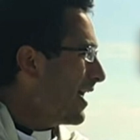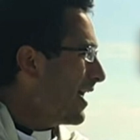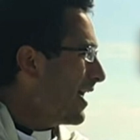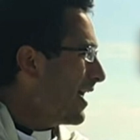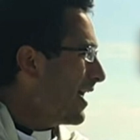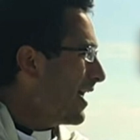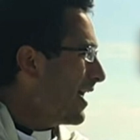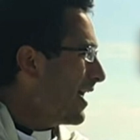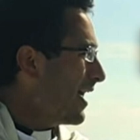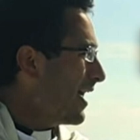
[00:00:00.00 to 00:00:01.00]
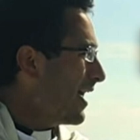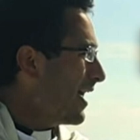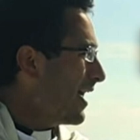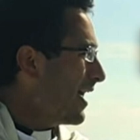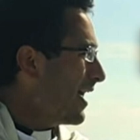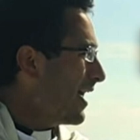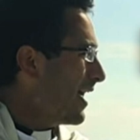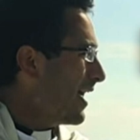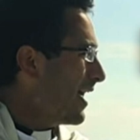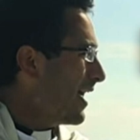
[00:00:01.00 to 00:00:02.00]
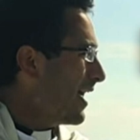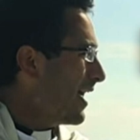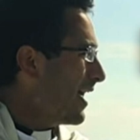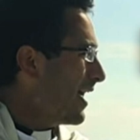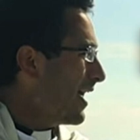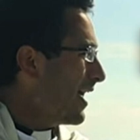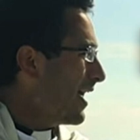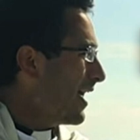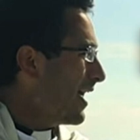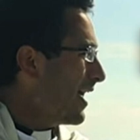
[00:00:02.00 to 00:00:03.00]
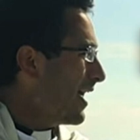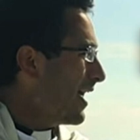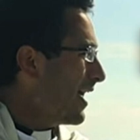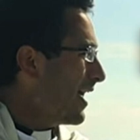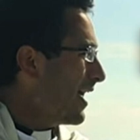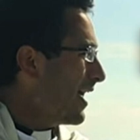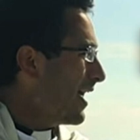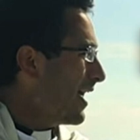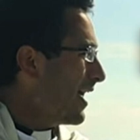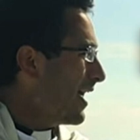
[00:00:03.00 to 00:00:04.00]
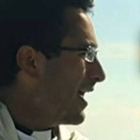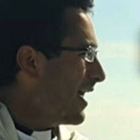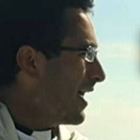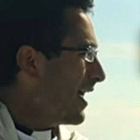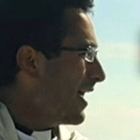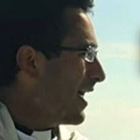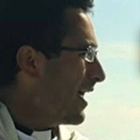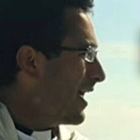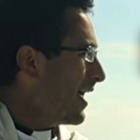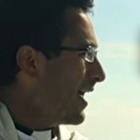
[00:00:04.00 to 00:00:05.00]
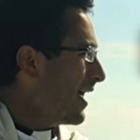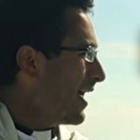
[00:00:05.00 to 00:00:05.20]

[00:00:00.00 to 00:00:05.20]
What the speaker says: (no lip movement)